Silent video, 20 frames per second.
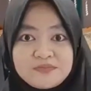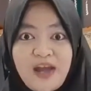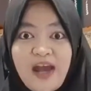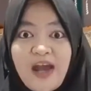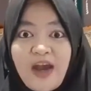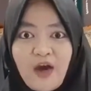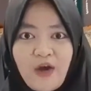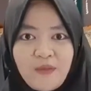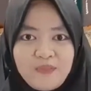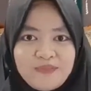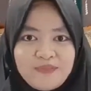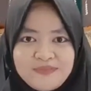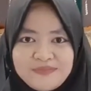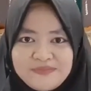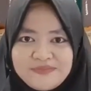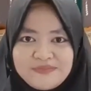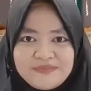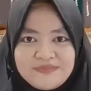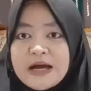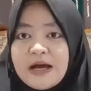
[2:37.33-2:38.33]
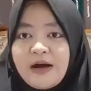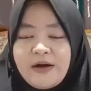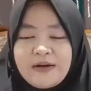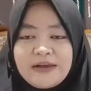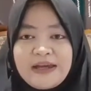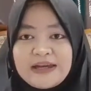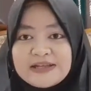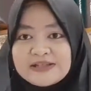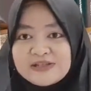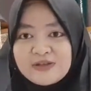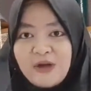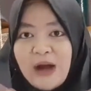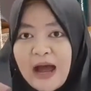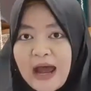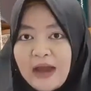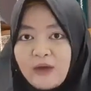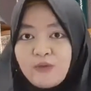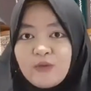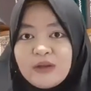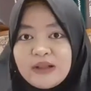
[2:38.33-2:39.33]
I hope. Okay, so
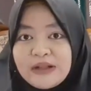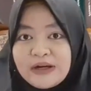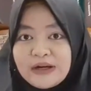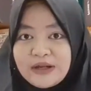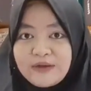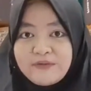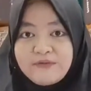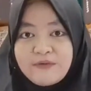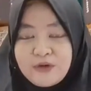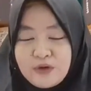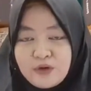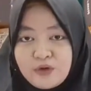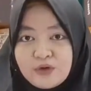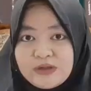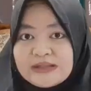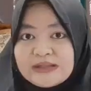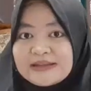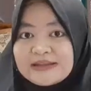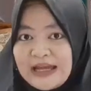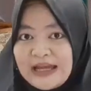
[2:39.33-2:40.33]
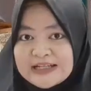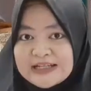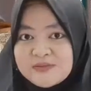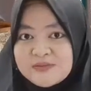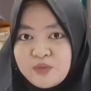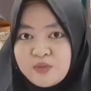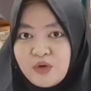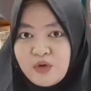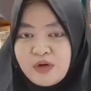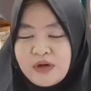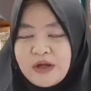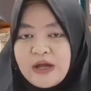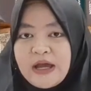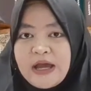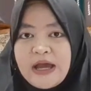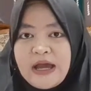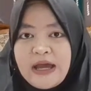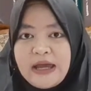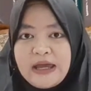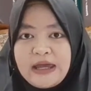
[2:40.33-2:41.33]
I will review the textbook
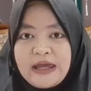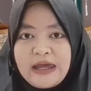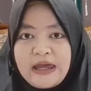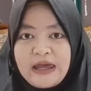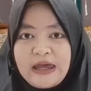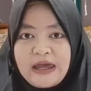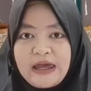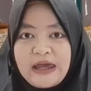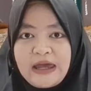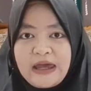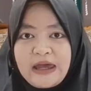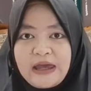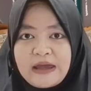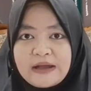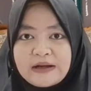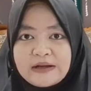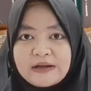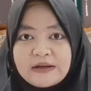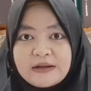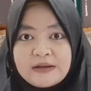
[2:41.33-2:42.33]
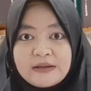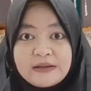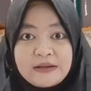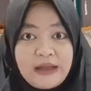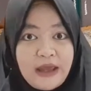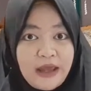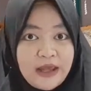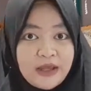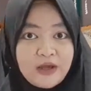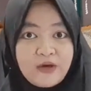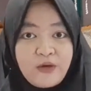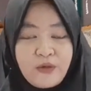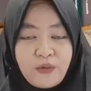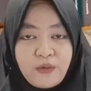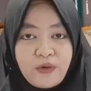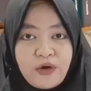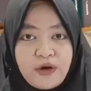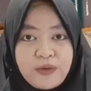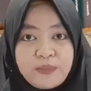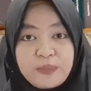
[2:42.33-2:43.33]
in 8
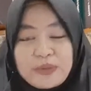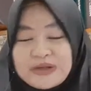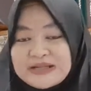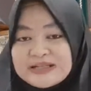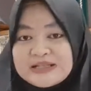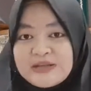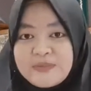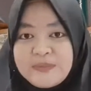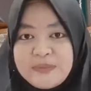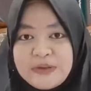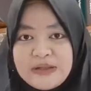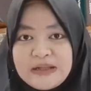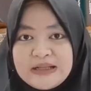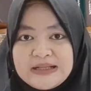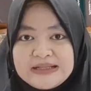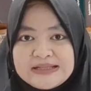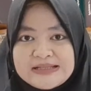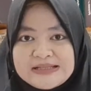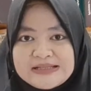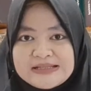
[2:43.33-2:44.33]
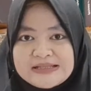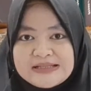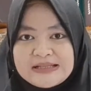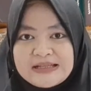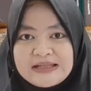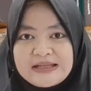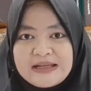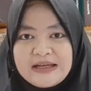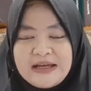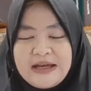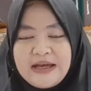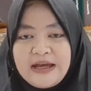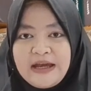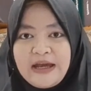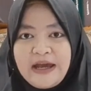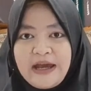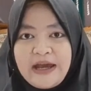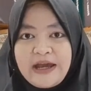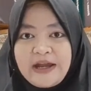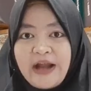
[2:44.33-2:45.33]
core principles,
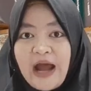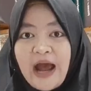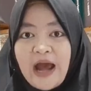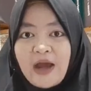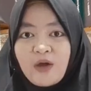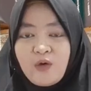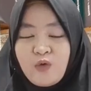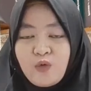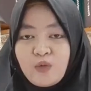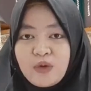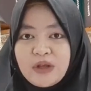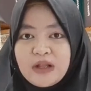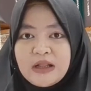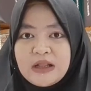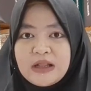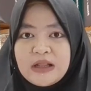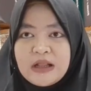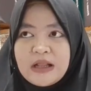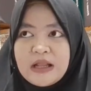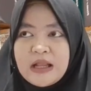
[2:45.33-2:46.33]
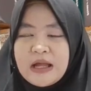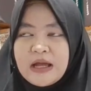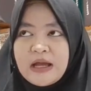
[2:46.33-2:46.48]
and I will